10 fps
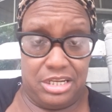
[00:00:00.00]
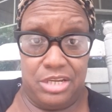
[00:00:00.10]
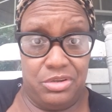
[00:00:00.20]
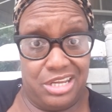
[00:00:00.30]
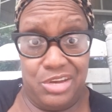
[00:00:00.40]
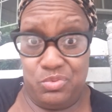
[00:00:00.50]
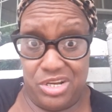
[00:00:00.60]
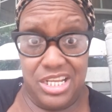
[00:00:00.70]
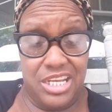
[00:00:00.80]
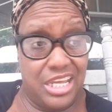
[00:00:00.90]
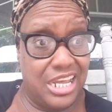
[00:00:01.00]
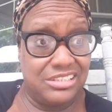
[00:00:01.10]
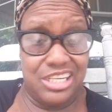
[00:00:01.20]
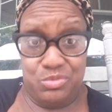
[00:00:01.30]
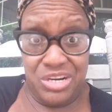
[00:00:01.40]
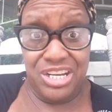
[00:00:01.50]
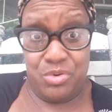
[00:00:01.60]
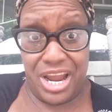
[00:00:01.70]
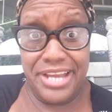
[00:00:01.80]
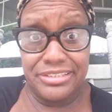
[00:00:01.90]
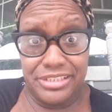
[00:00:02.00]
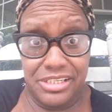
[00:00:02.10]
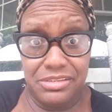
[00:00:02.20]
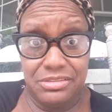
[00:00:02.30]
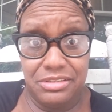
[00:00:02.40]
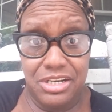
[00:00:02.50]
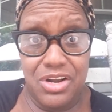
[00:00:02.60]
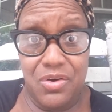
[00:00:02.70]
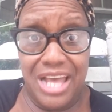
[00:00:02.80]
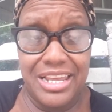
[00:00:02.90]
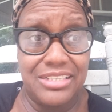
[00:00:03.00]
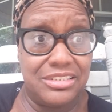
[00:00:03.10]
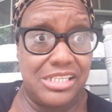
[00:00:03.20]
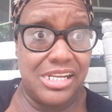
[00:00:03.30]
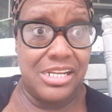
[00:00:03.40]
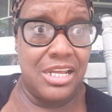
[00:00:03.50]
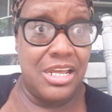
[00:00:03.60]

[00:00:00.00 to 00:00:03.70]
he he really I guess he went crazy, you know. I guess that